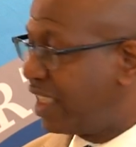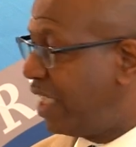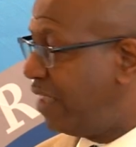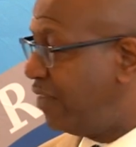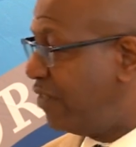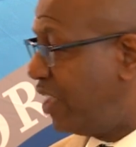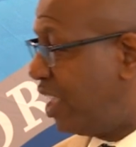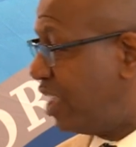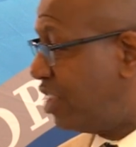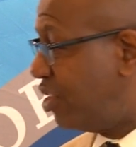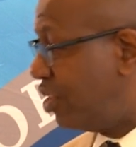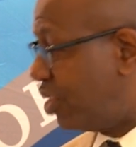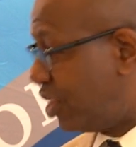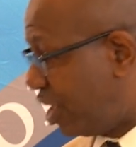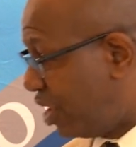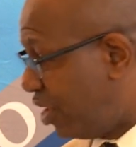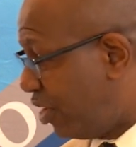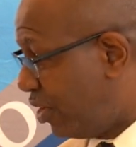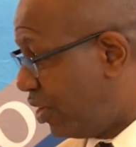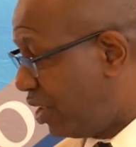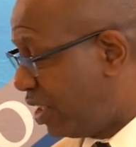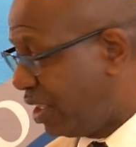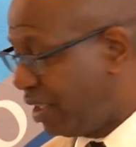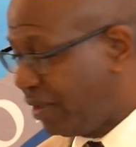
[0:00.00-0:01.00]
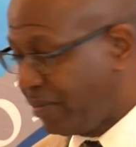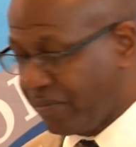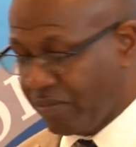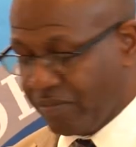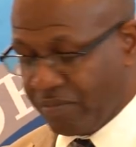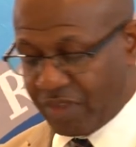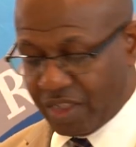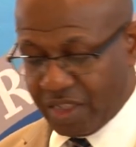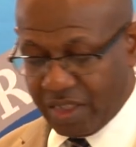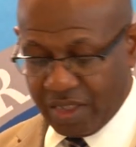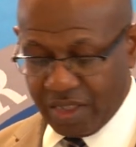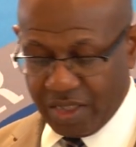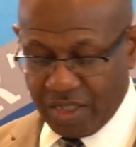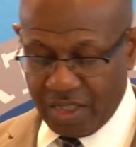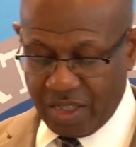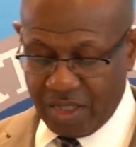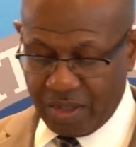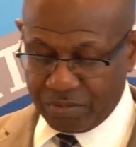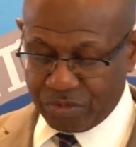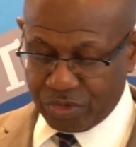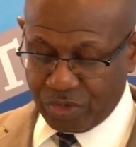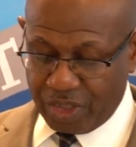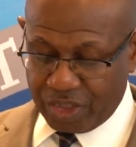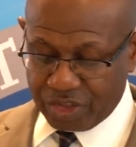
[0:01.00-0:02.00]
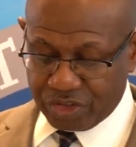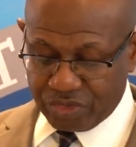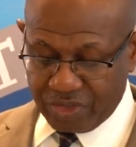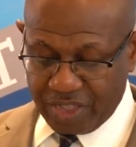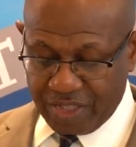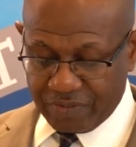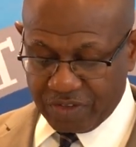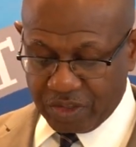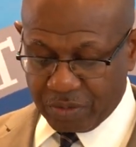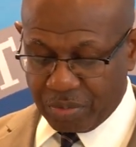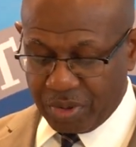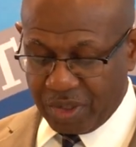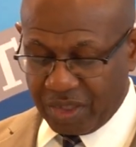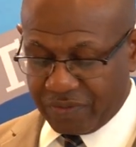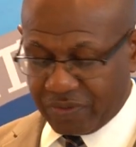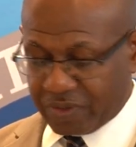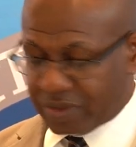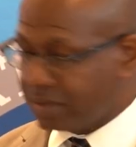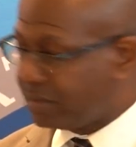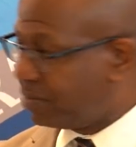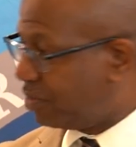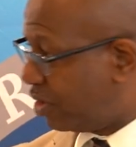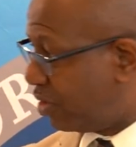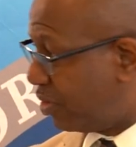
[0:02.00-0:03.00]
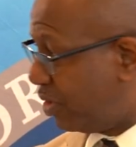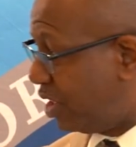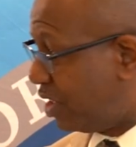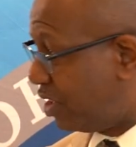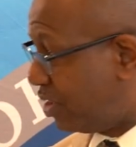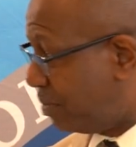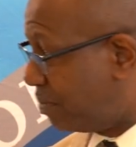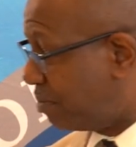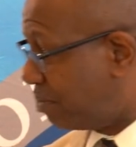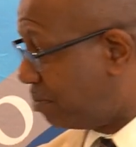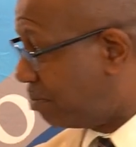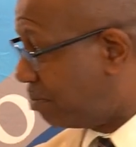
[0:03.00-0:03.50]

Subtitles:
aviation security to our traveling public. Chris?